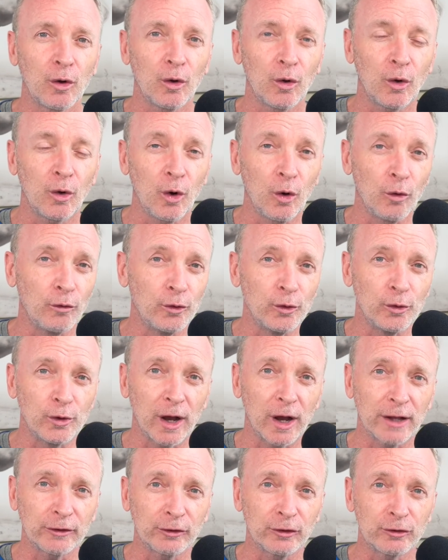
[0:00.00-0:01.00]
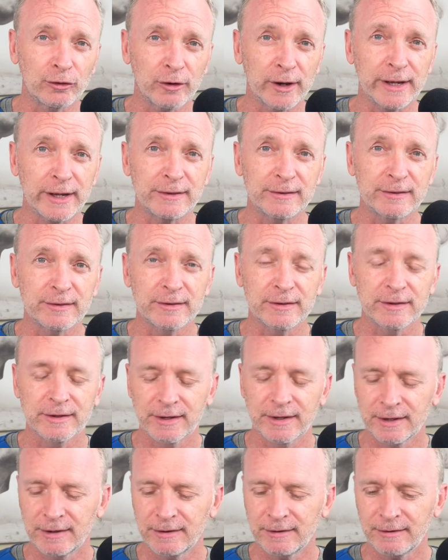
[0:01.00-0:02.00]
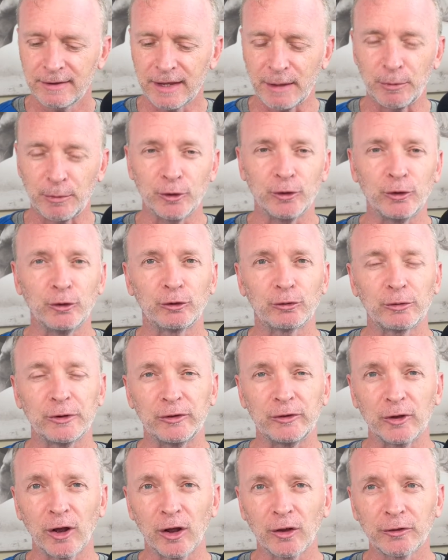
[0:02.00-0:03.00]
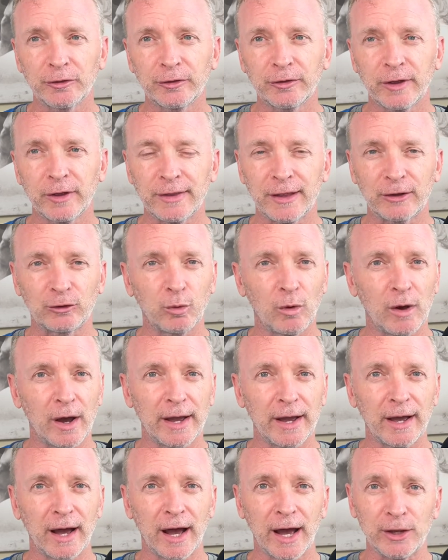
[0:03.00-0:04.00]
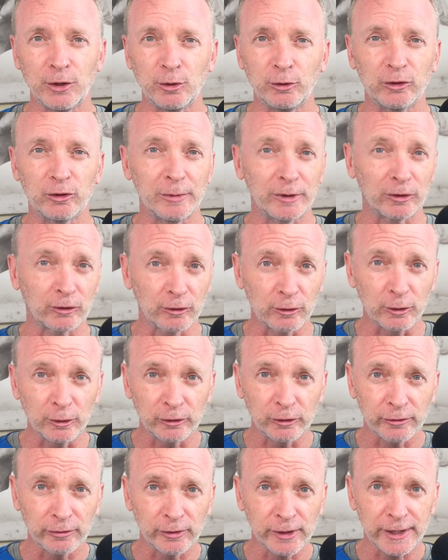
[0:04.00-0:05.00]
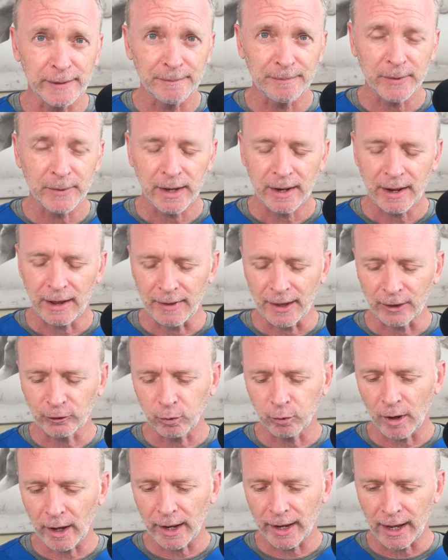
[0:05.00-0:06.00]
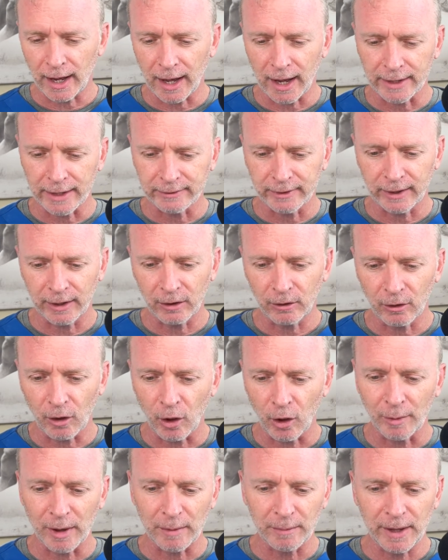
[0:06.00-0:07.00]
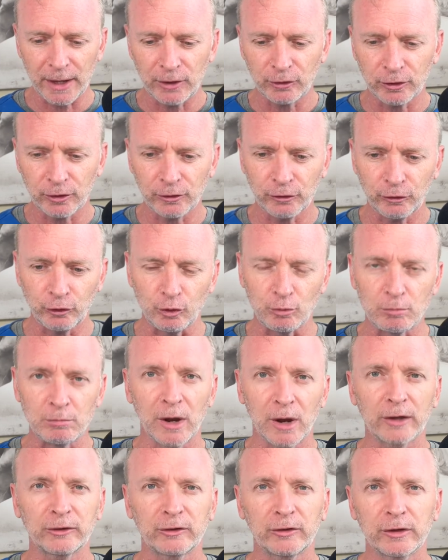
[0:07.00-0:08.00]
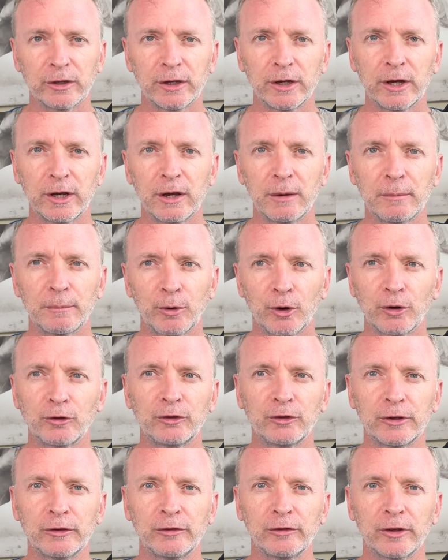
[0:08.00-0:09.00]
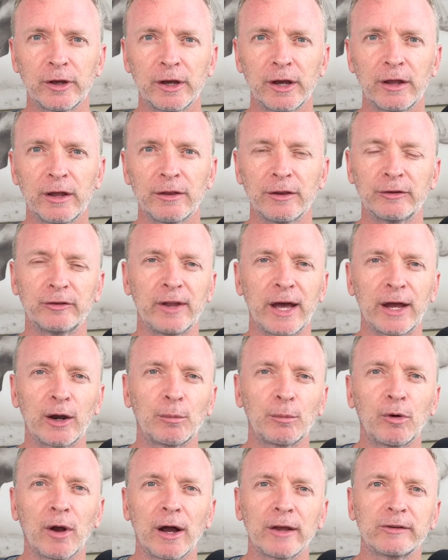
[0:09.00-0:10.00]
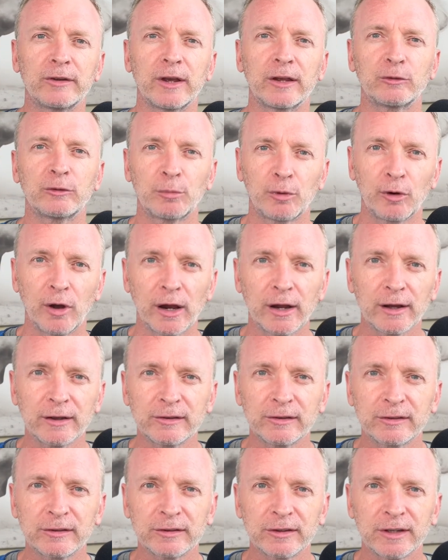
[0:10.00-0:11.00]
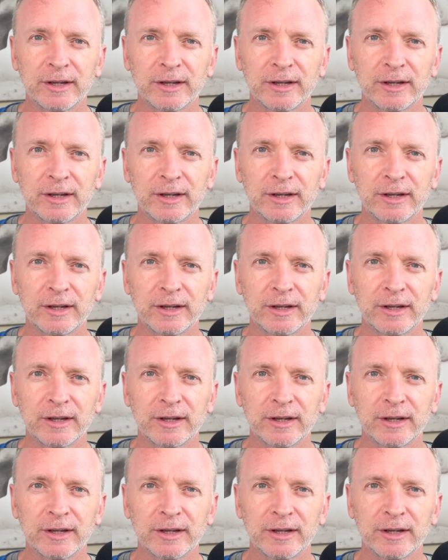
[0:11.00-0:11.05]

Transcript: whole food concentrates. They produce results, and that's why I use them exclusively. And that's why I tell all my patients, you must purchase the standard process products,